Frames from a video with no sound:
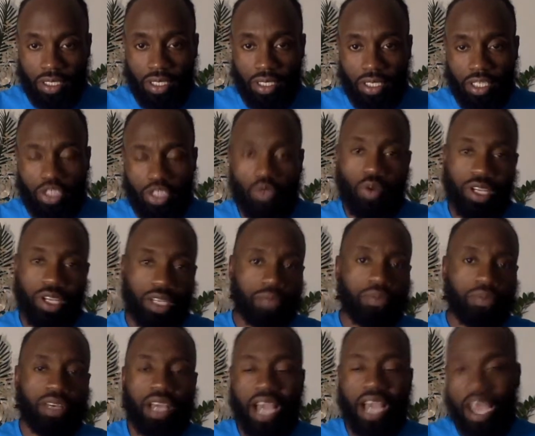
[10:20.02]
So when I'm
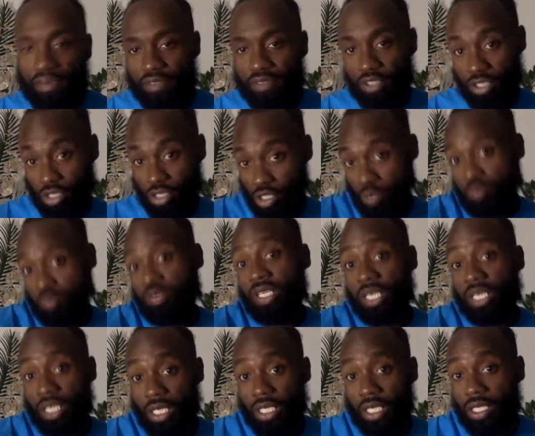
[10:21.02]
having to
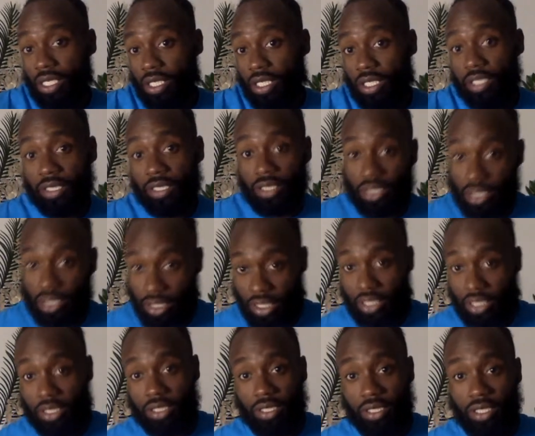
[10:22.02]
speak, listen to
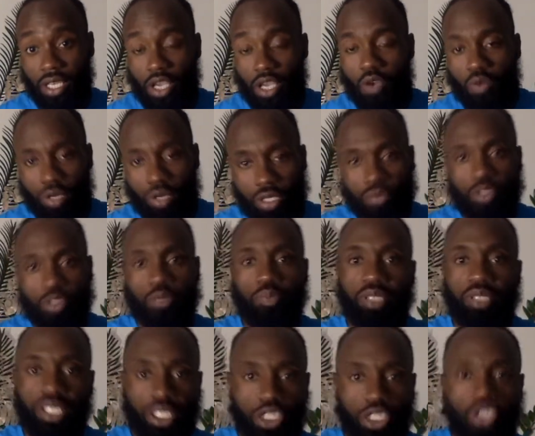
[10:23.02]
this, when I'm
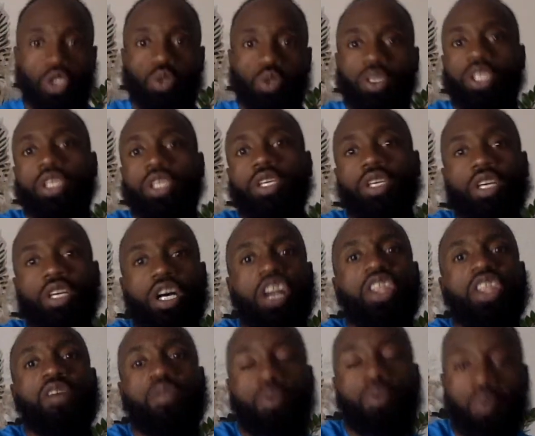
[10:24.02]
speaking to
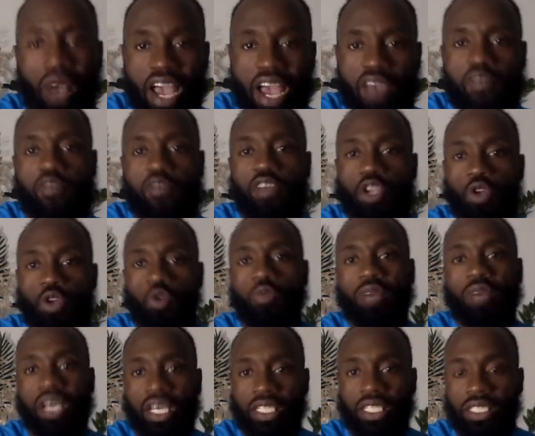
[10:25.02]
another white fellow
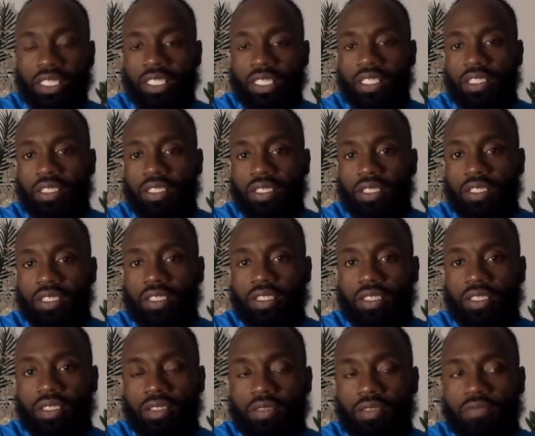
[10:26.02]
man,
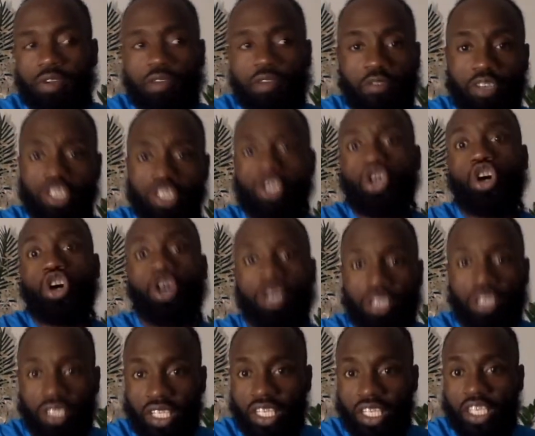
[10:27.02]
whether it's
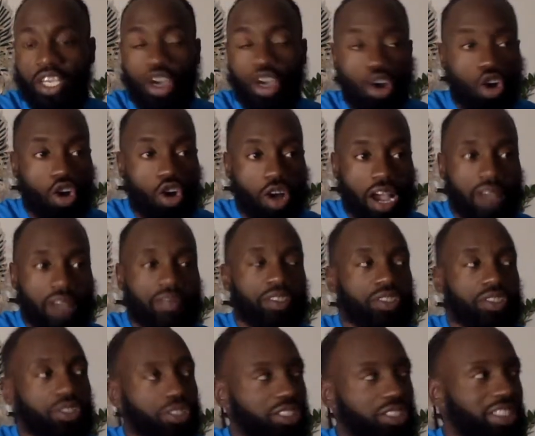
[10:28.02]
Cockney or having
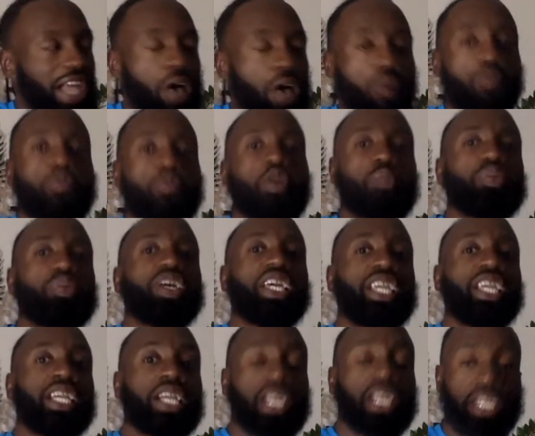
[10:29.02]
to sound proper
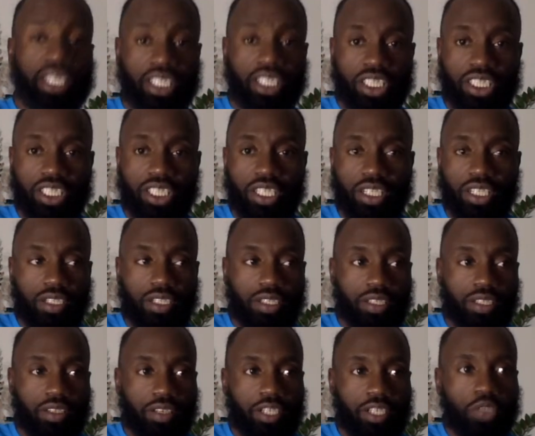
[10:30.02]
English
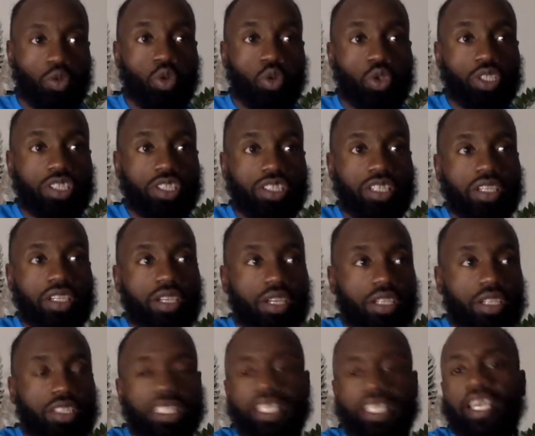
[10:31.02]
in order to
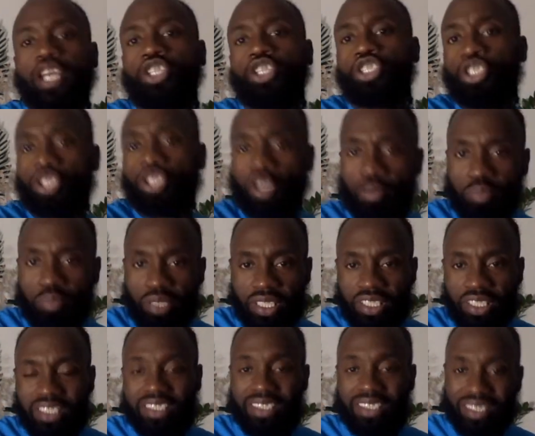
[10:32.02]
get a job in the
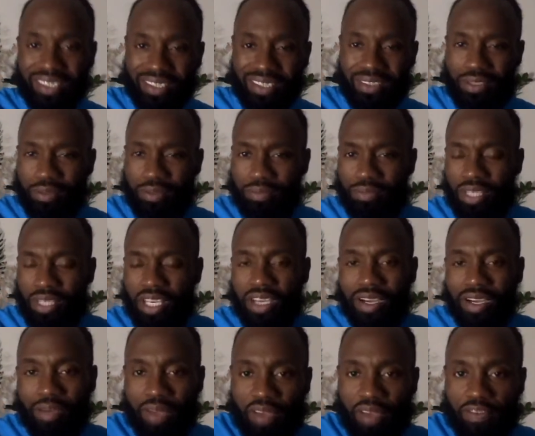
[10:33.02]
system, I'm
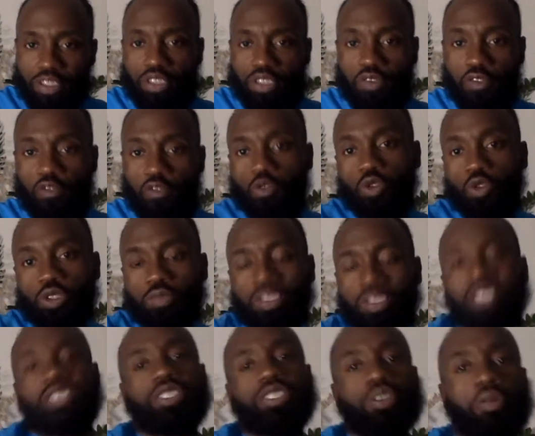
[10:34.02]
having to force
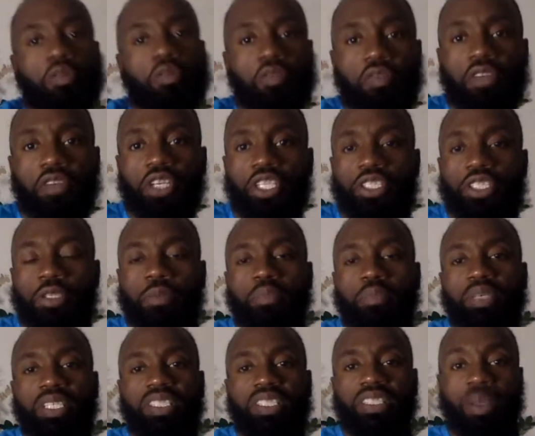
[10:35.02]
myself to be
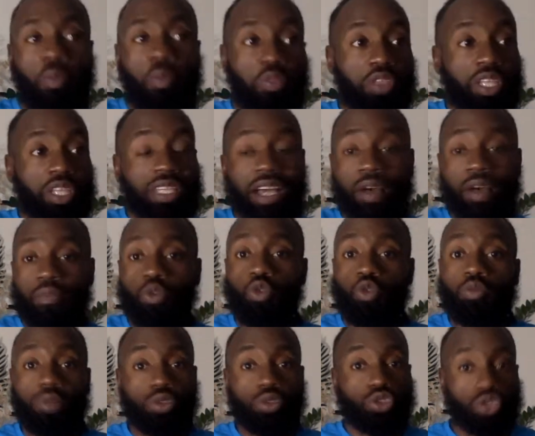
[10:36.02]
something that I'm
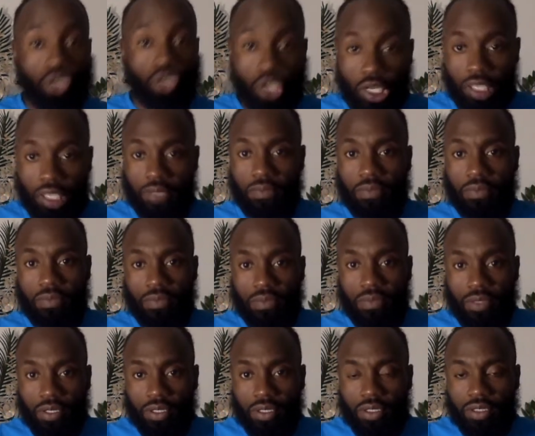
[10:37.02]
almost not,
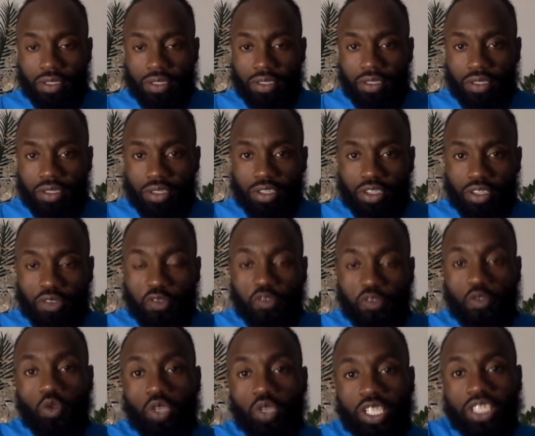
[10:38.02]
to
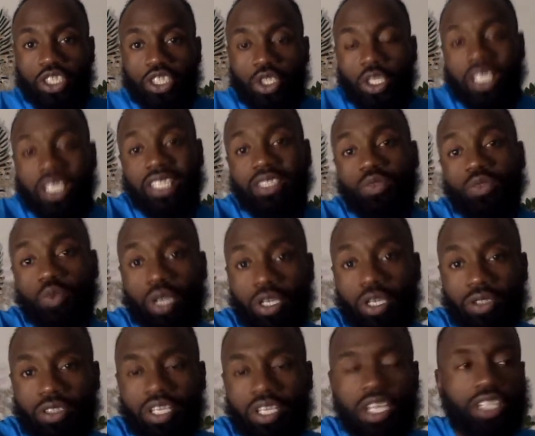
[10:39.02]
fall into his world,
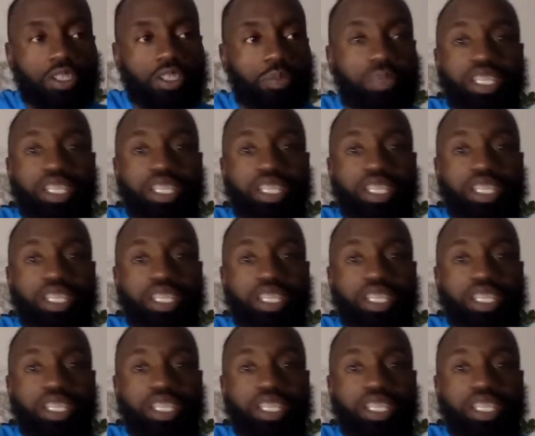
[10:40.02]
to be